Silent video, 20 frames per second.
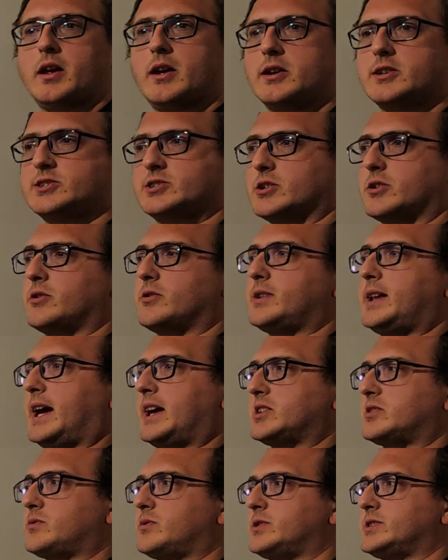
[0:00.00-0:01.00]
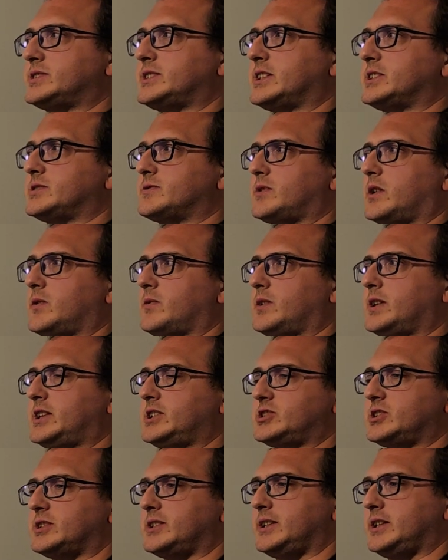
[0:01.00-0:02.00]
So that's where it says in
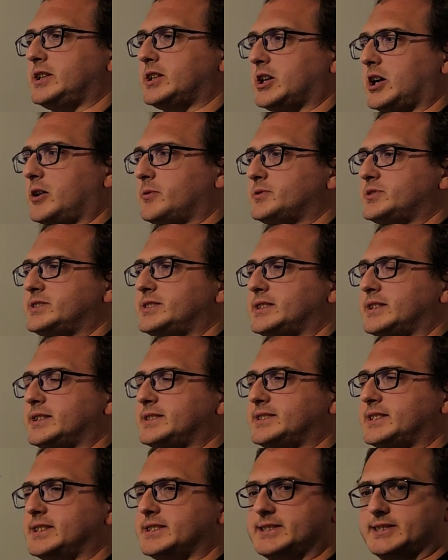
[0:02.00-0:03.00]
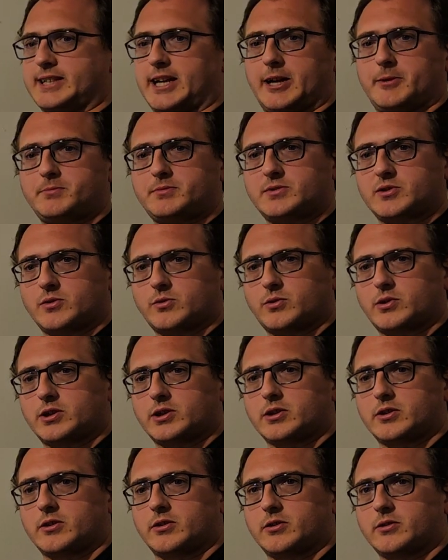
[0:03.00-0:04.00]
Revelation, he comes to, it says, tempt the
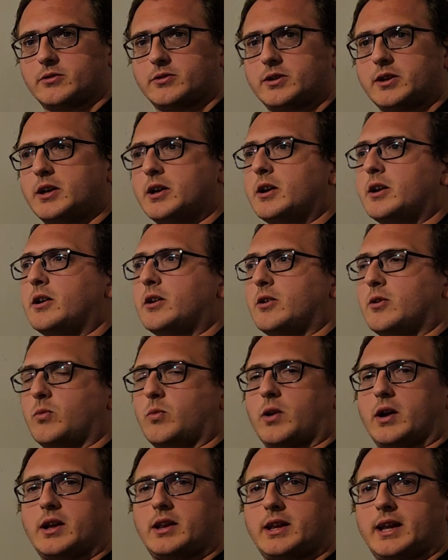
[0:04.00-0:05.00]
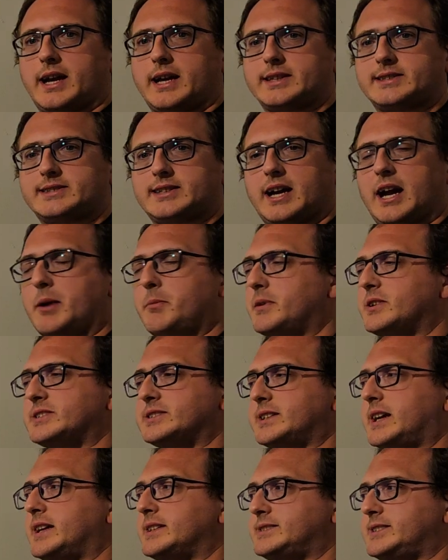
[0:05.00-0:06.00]
world one last time. It's
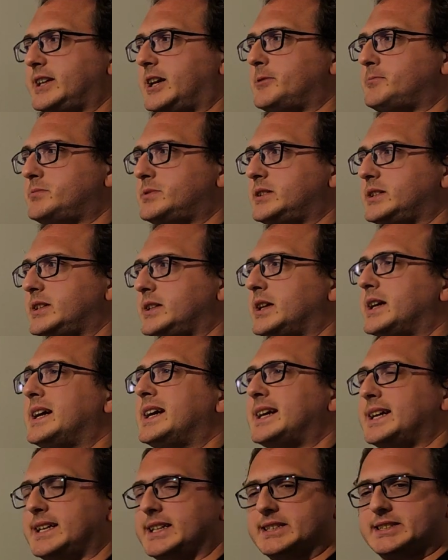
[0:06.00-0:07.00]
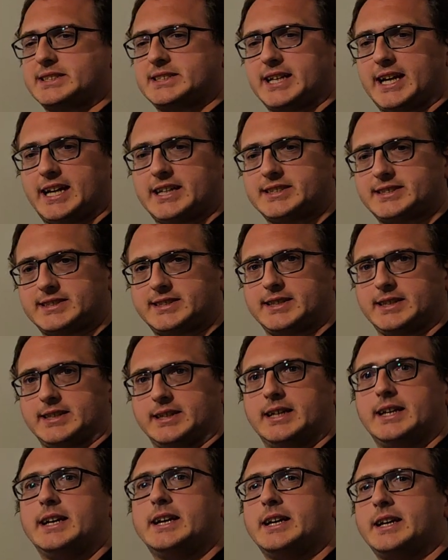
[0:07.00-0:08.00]
not tempting, it's
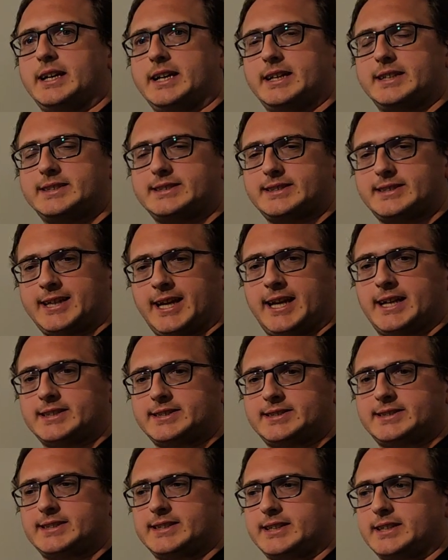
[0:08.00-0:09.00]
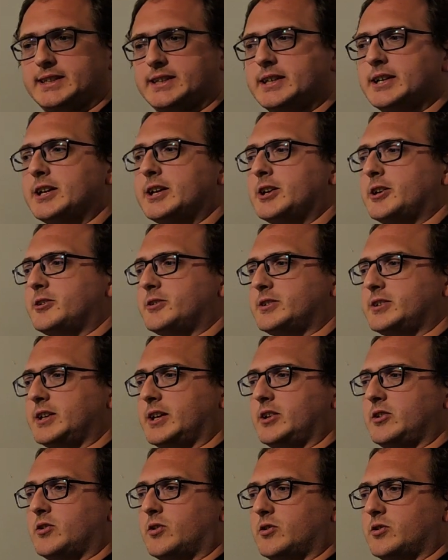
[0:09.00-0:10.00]
testing. He's testing
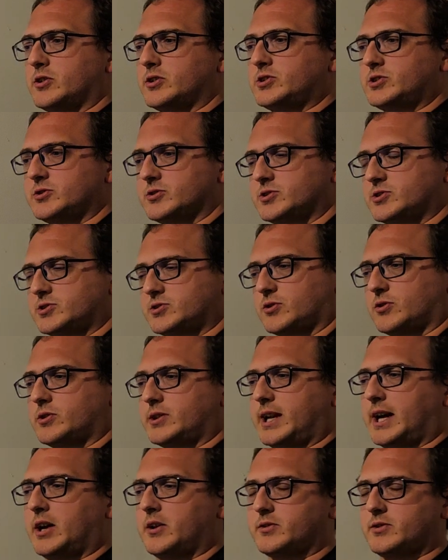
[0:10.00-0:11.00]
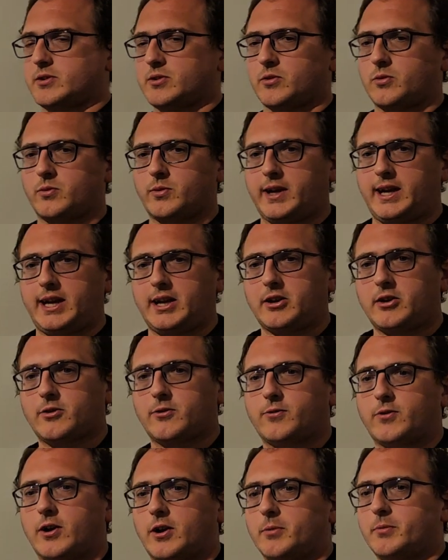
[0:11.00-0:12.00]
in order to sort out the wheat
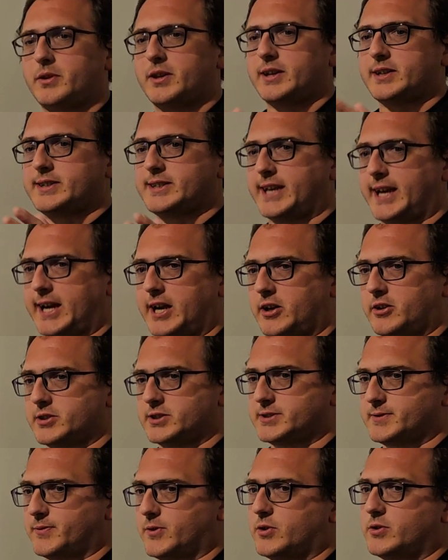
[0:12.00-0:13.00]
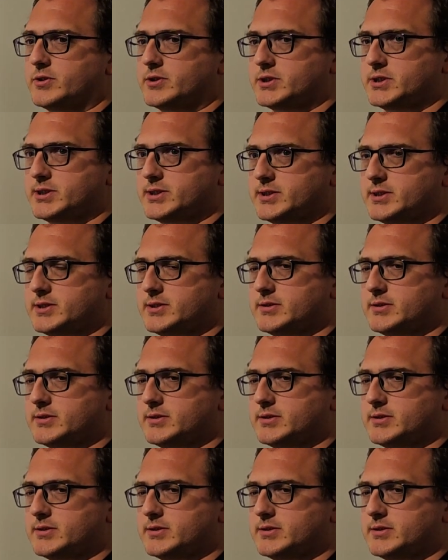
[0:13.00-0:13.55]
from the tares, folks.